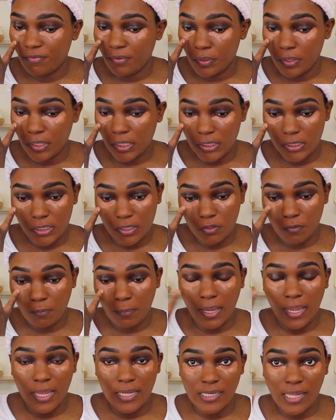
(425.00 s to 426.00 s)
foundation on
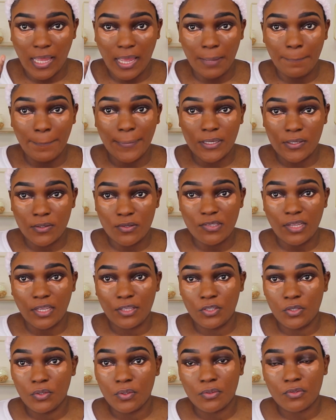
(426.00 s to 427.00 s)
my under eye because I
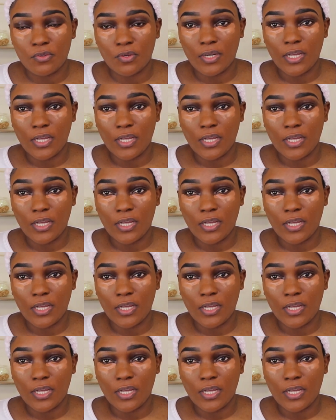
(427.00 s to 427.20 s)
knew I was